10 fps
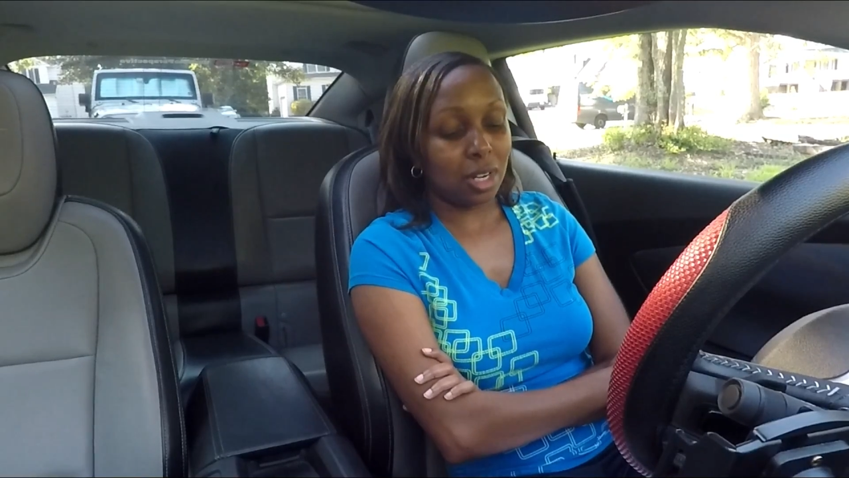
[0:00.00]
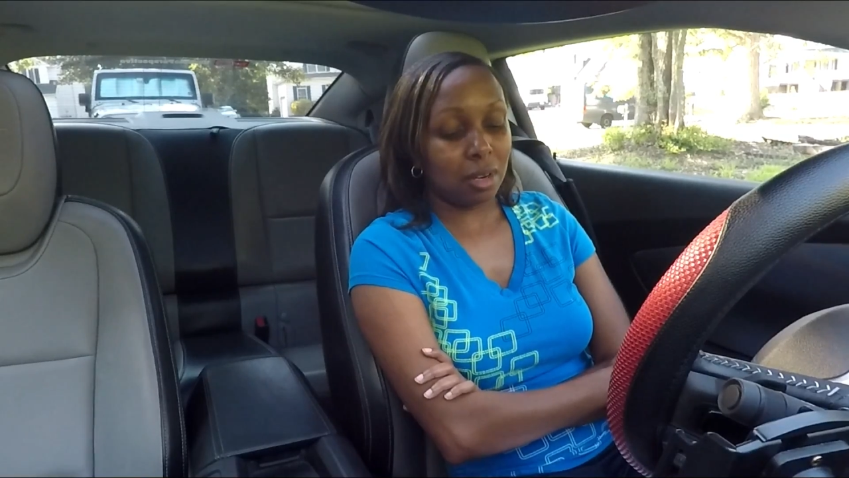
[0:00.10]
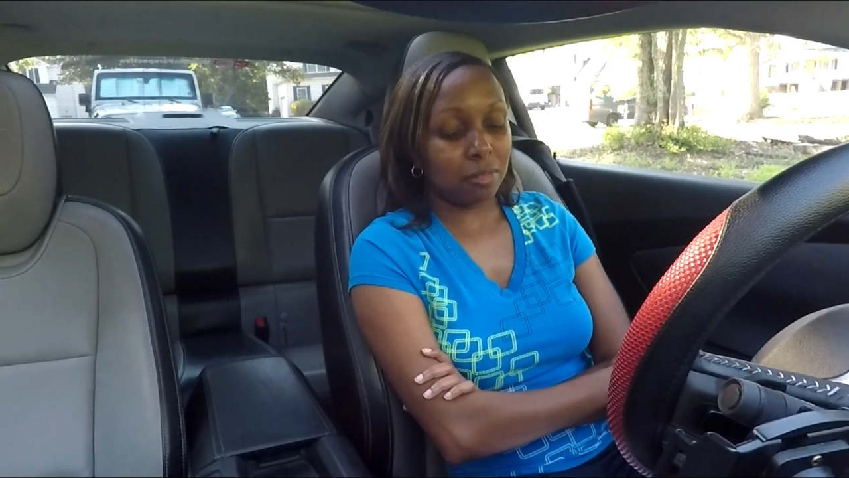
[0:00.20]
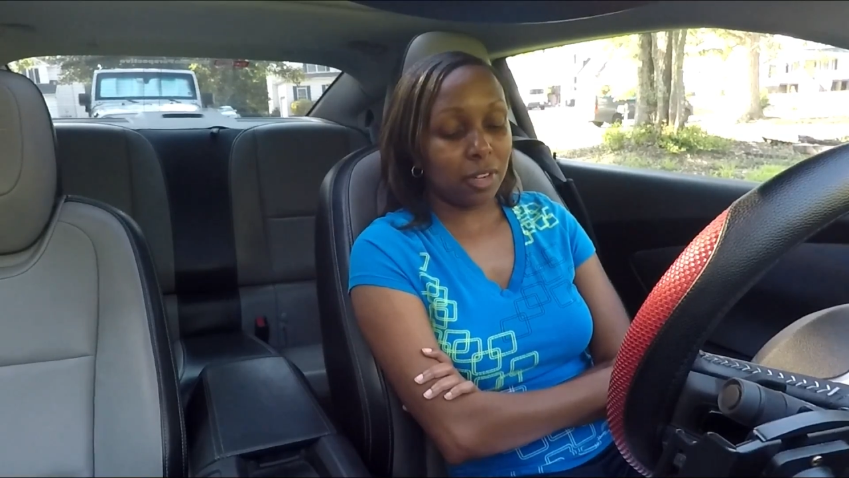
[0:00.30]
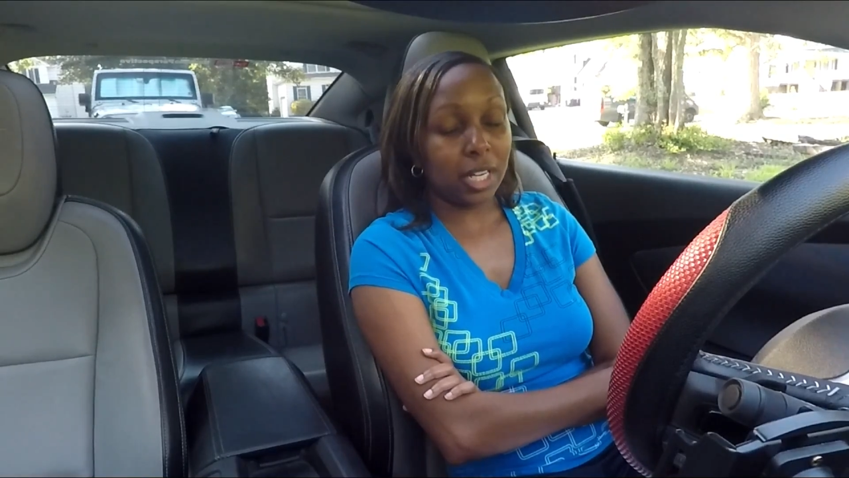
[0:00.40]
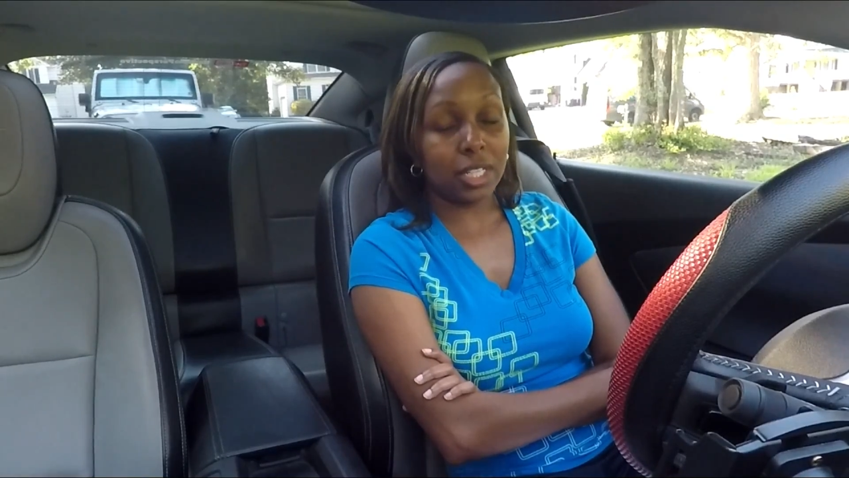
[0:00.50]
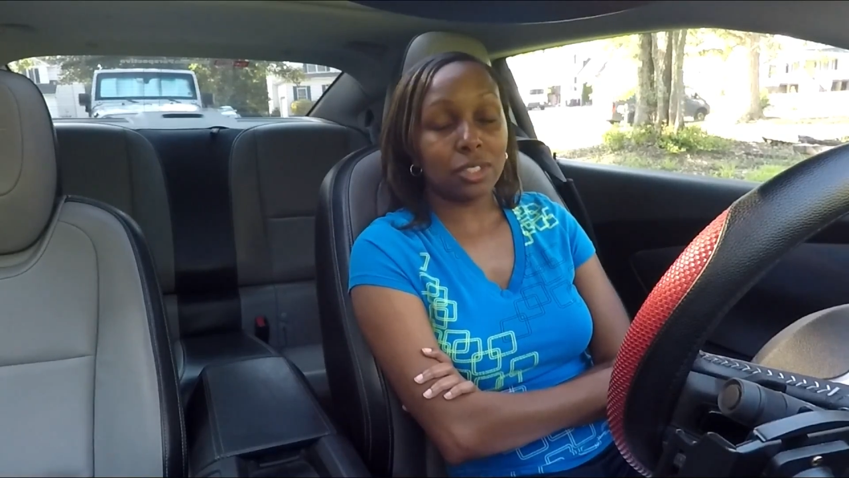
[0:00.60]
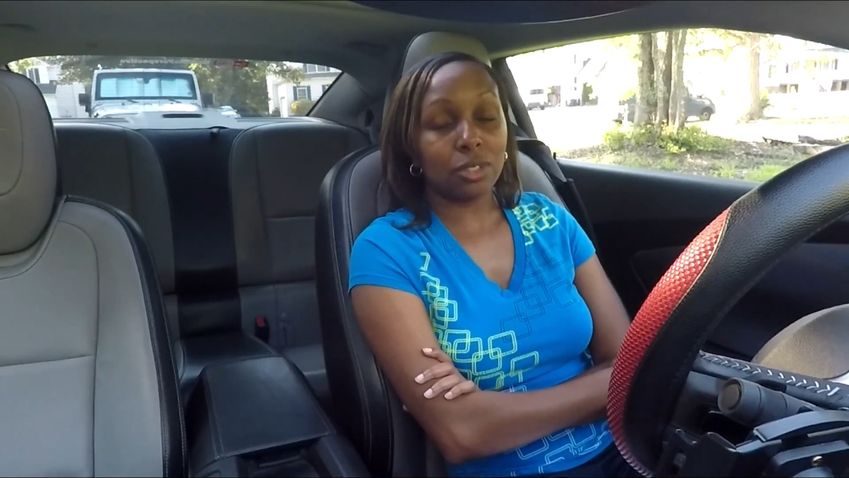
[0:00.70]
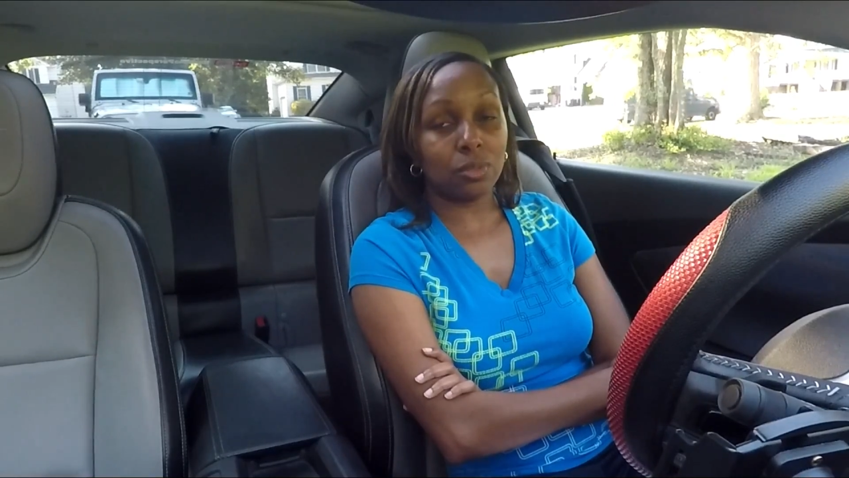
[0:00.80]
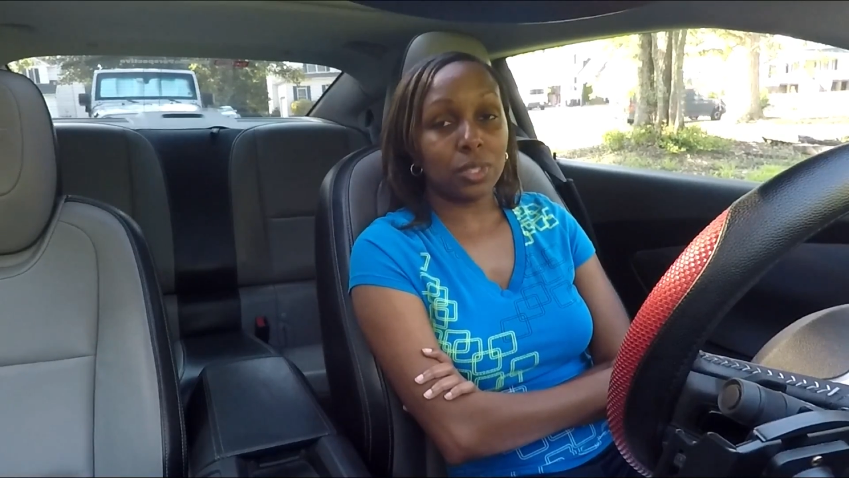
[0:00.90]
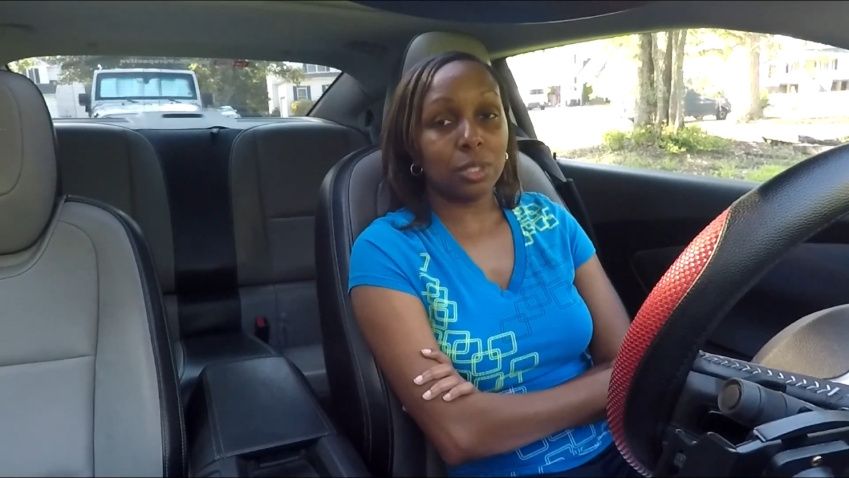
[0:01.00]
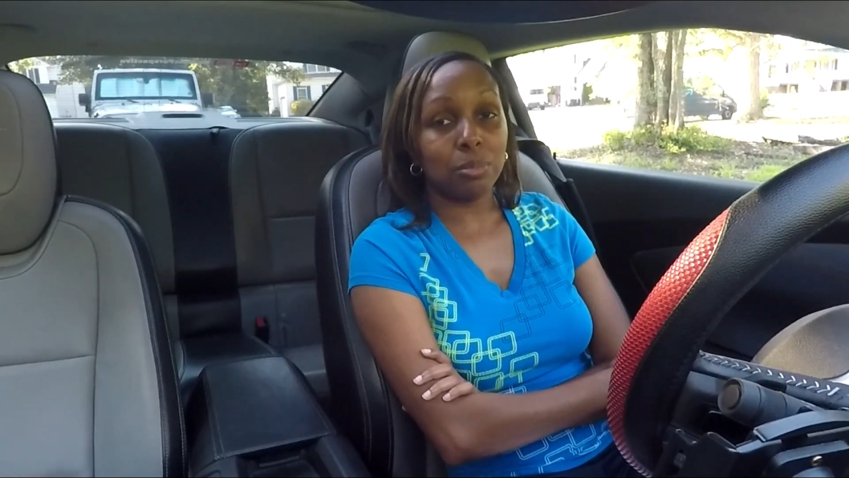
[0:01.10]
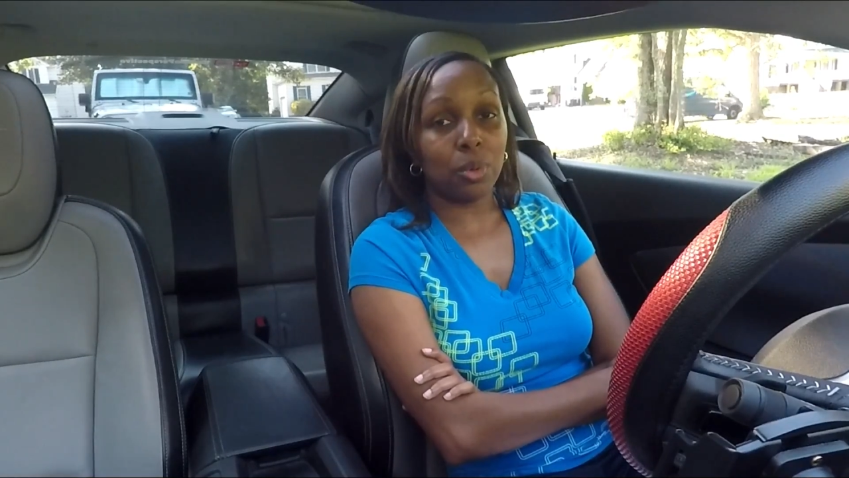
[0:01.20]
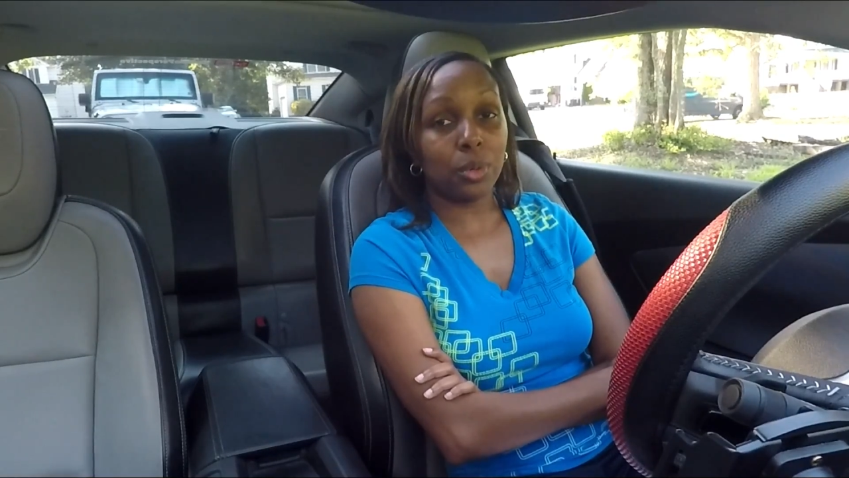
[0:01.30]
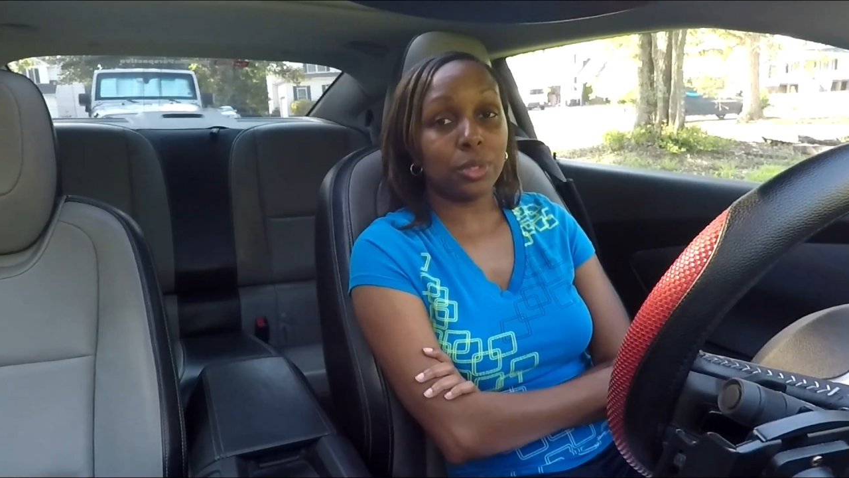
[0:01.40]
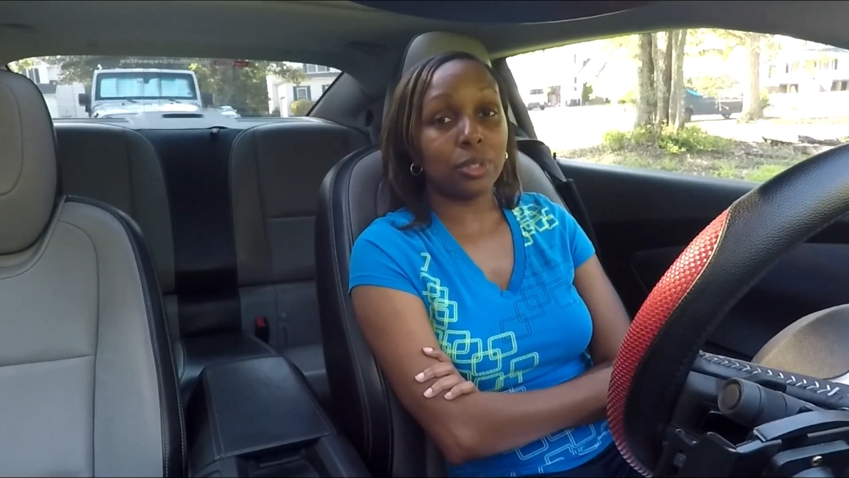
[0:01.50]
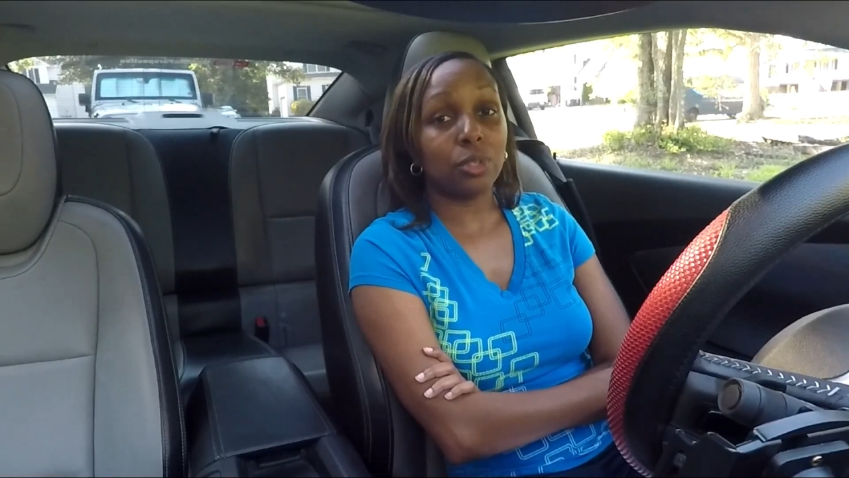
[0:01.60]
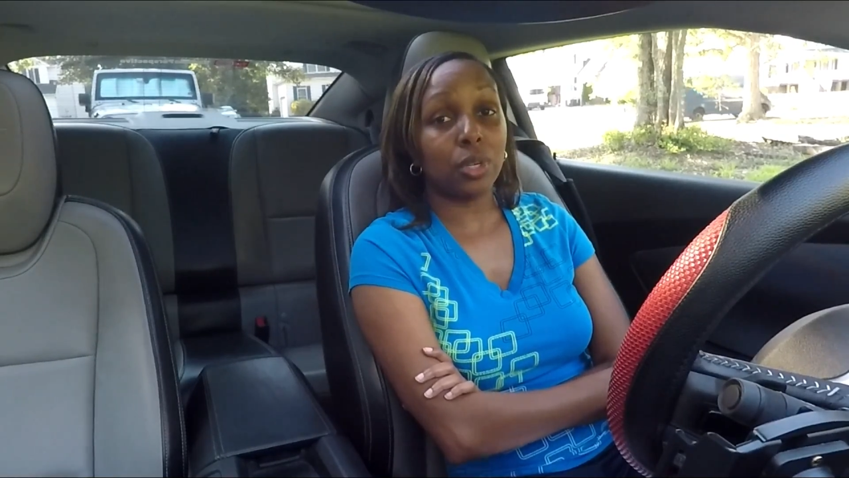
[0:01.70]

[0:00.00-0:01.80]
finances are really important.